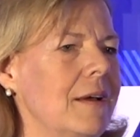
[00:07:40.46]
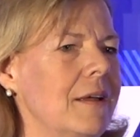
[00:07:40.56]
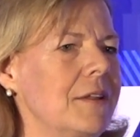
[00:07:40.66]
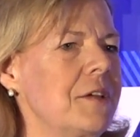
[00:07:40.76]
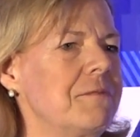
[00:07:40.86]

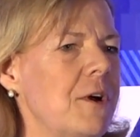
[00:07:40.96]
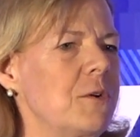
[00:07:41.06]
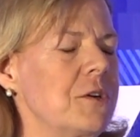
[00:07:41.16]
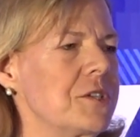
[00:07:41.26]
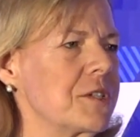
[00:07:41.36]
The
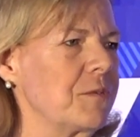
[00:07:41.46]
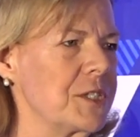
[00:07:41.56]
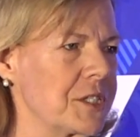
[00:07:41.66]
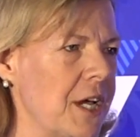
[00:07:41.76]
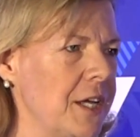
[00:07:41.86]
voters of
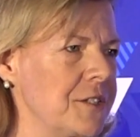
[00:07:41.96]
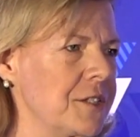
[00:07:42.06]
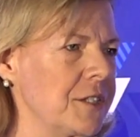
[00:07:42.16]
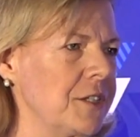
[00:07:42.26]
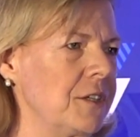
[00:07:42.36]

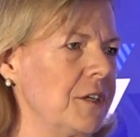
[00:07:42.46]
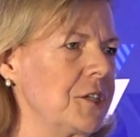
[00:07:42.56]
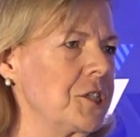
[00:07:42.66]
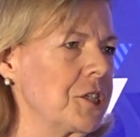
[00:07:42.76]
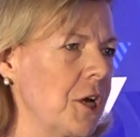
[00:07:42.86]
Wisconsin
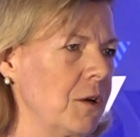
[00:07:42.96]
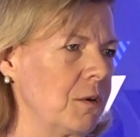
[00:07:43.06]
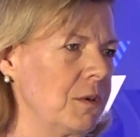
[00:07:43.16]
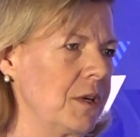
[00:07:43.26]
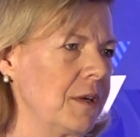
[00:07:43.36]

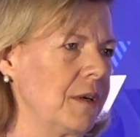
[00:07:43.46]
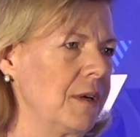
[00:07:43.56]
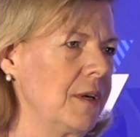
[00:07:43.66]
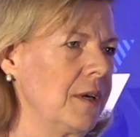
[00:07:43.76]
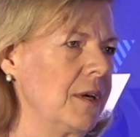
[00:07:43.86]
showed
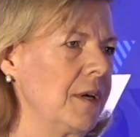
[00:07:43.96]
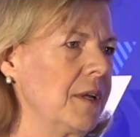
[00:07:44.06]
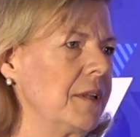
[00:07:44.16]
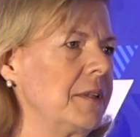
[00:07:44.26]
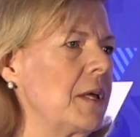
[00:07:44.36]

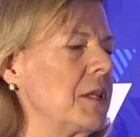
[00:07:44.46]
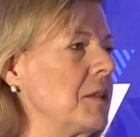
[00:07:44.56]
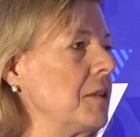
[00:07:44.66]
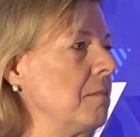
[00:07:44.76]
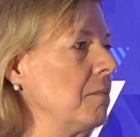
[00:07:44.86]
that
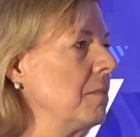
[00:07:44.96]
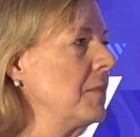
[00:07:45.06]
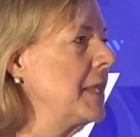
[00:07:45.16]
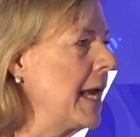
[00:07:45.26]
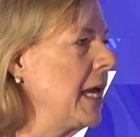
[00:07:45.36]

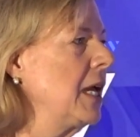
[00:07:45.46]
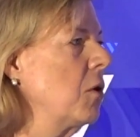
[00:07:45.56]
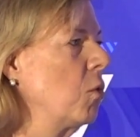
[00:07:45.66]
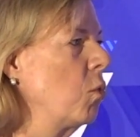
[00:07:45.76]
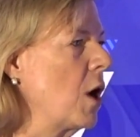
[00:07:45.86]
they
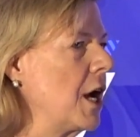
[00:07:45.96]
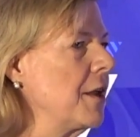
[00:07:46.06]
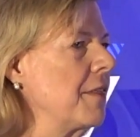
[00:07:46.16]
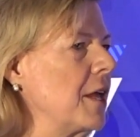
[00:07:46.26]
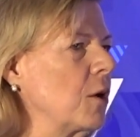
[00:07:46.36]

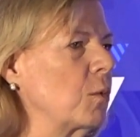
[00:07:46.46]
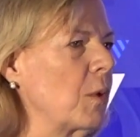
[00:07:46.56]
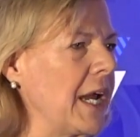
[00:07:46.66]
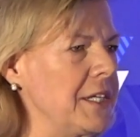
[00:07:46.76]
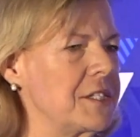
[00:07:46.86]
want their
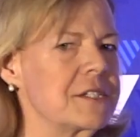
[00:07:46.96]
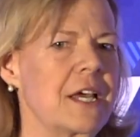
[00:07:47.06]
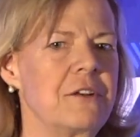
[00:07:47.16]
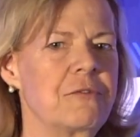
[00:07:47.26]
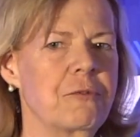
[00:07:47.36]
rights
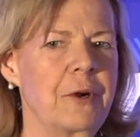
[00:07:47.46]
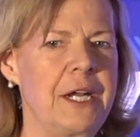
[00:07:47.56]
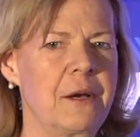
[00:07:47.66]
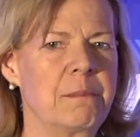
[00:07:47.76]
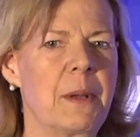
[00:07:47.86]
and
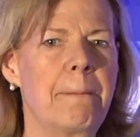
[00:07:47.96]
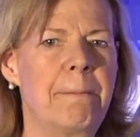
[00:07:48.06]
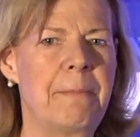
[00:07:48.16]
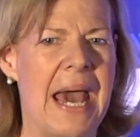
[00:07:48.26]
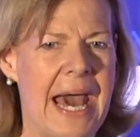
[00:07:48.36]
freedom
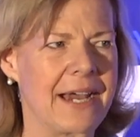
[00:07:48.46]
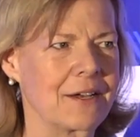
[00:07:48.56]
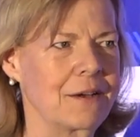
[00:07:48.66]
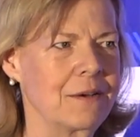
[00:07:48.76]
back.